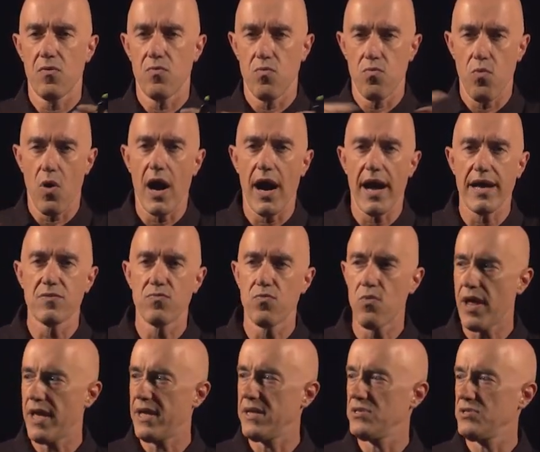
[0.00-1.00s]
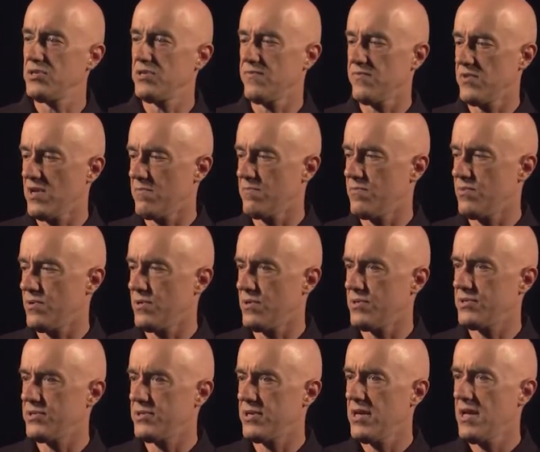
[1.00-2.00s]
wide range of
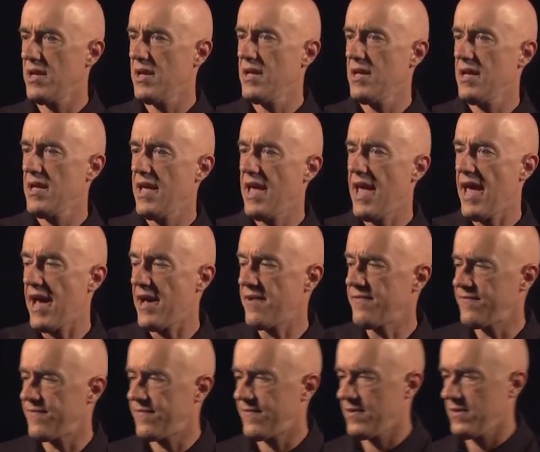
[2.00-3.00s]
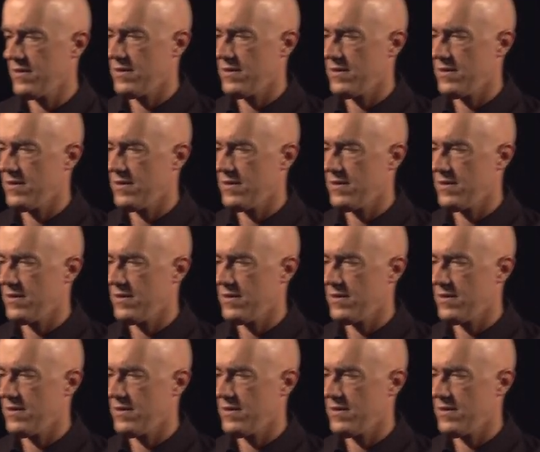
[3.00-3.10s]
numbers. F